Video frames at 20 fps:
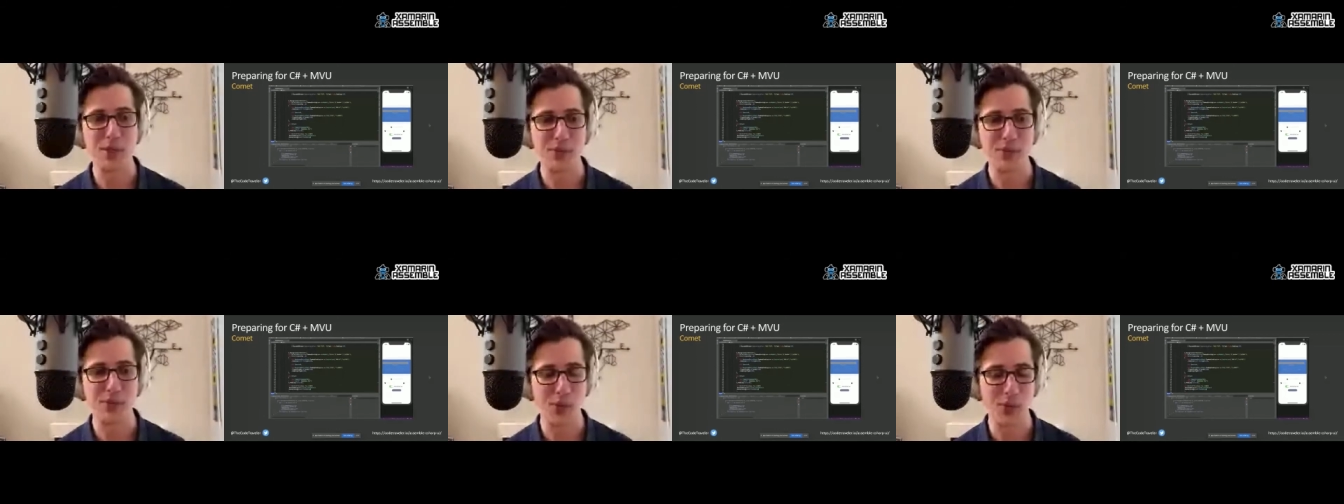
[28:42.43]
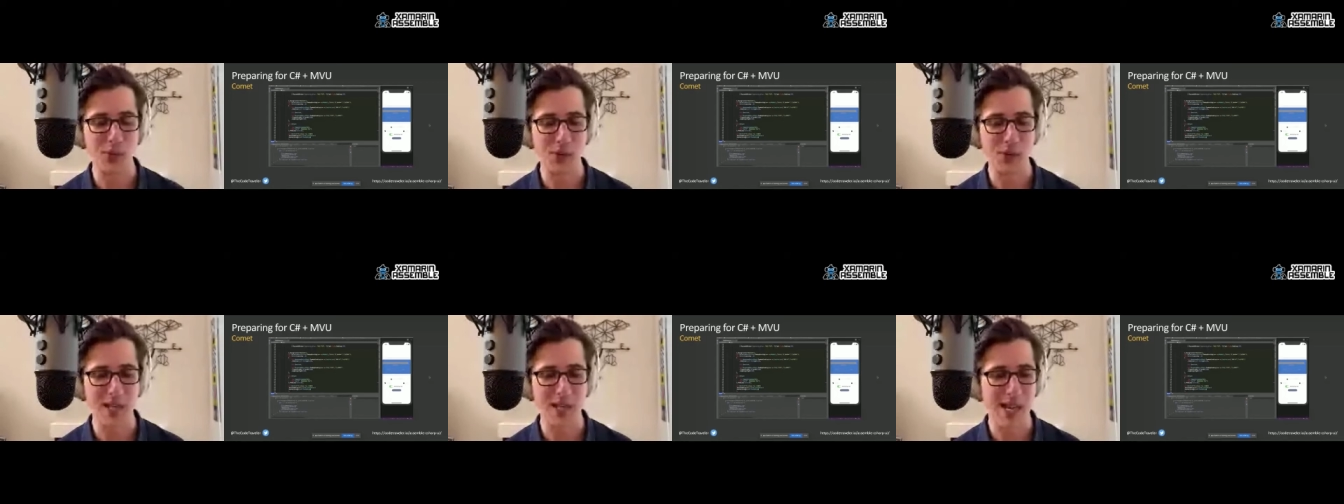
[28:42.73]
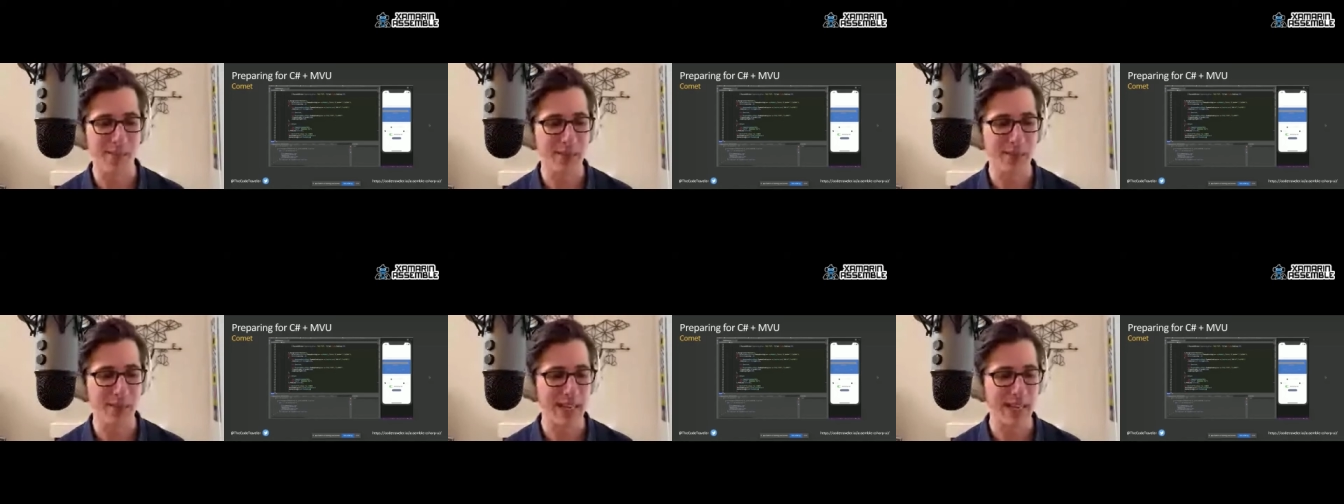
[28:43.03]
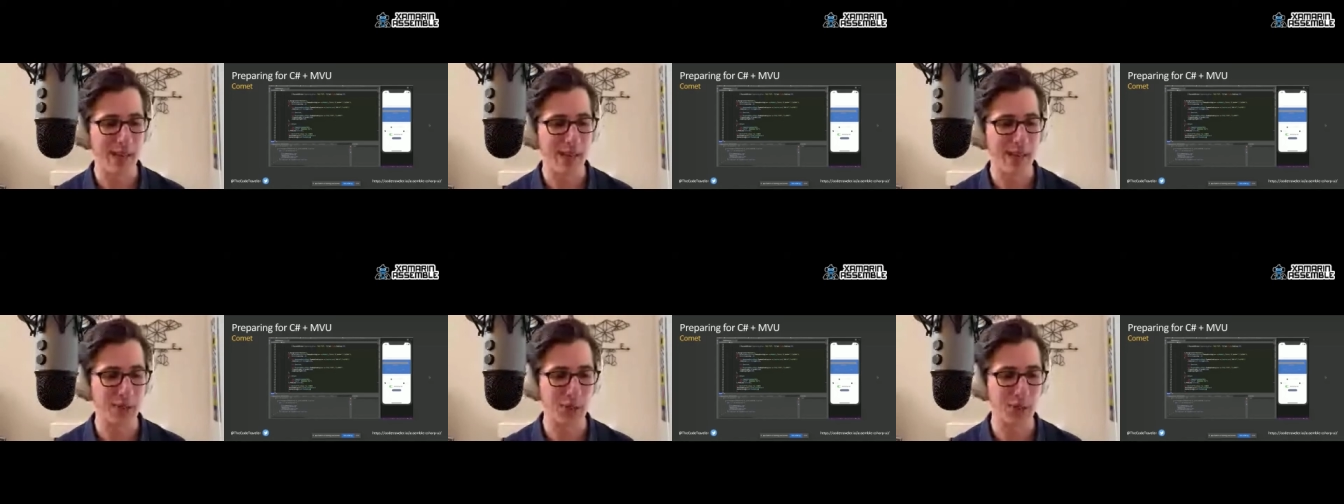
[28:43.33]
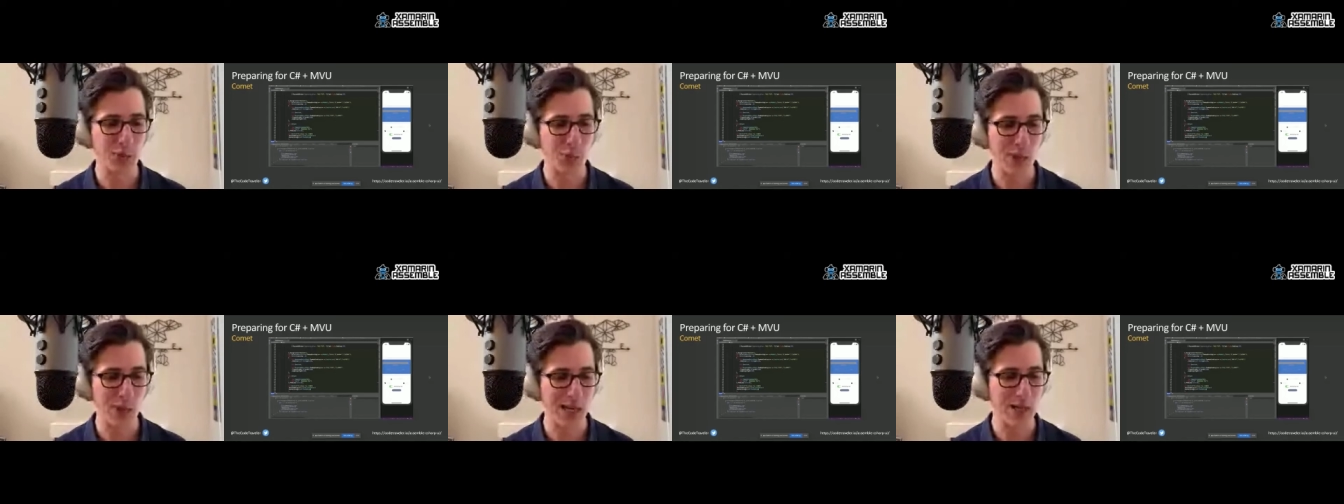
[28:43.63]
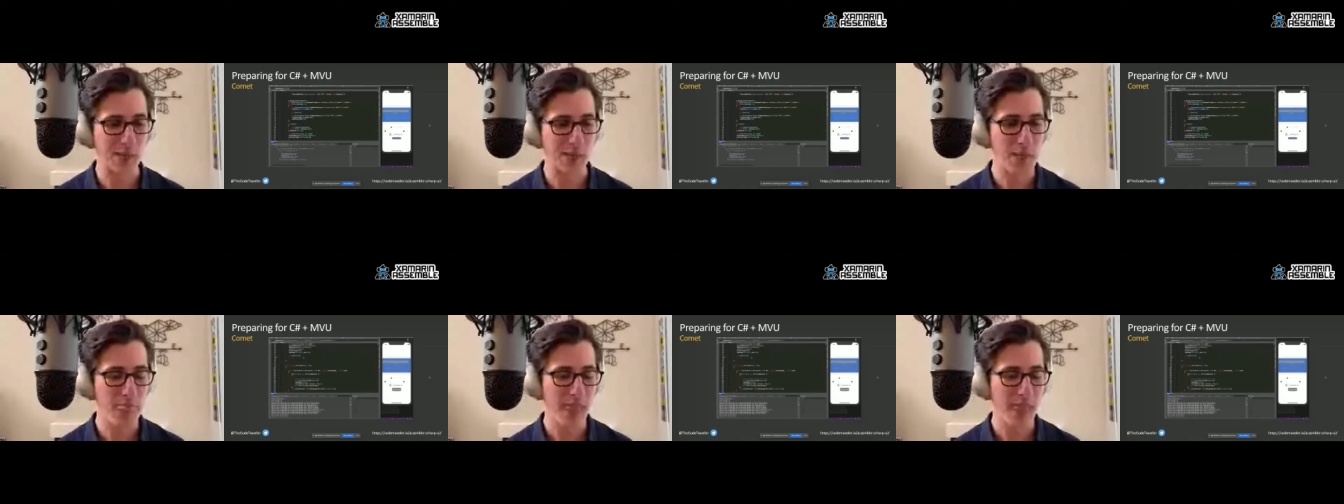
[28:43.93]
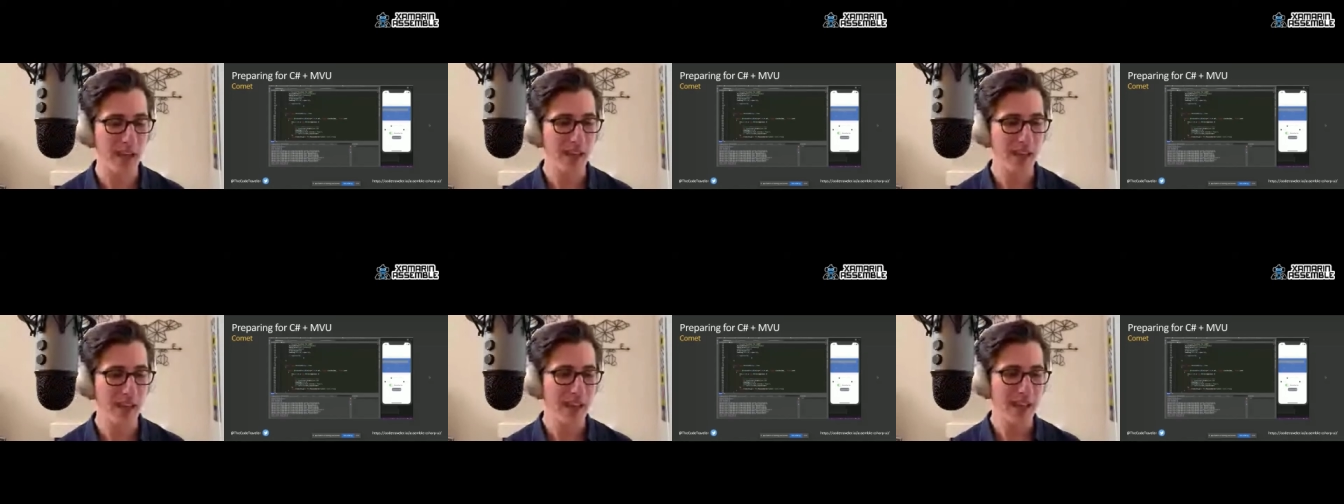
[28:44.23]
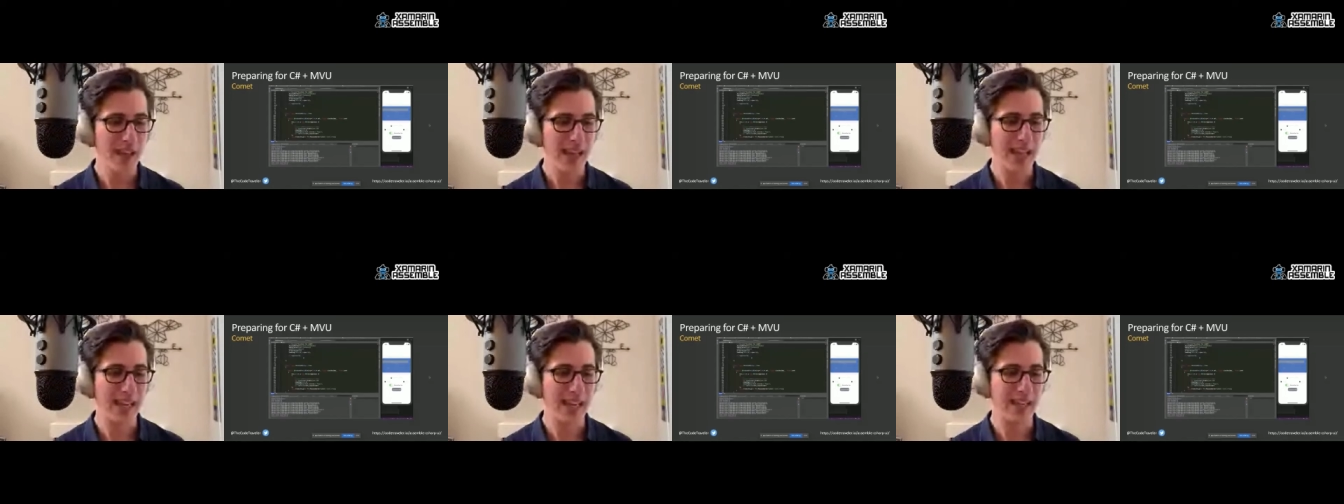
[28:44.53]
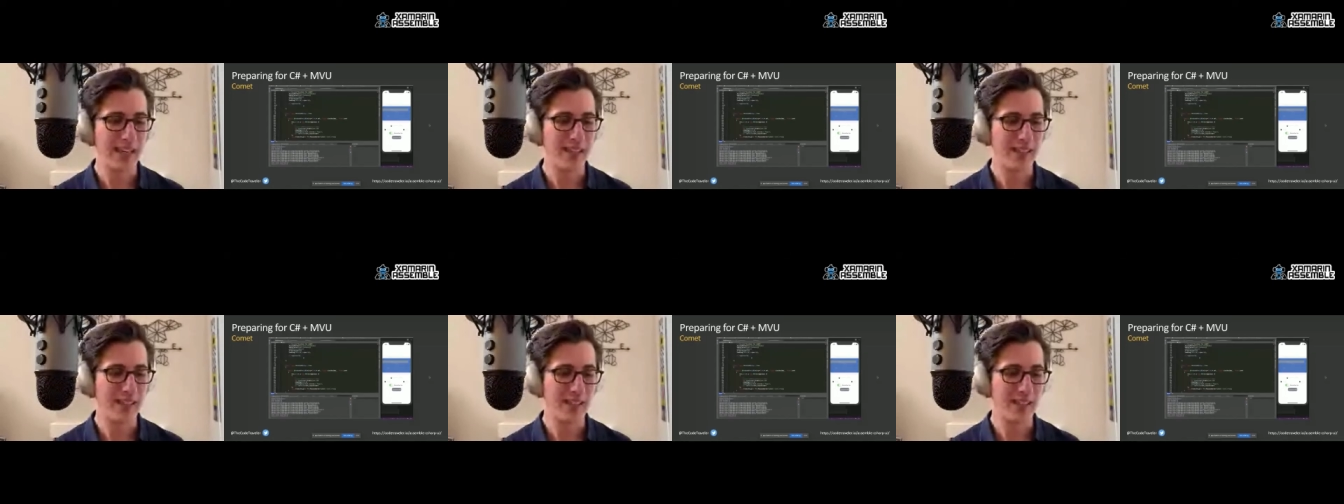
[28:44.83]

for Comet apps as well. And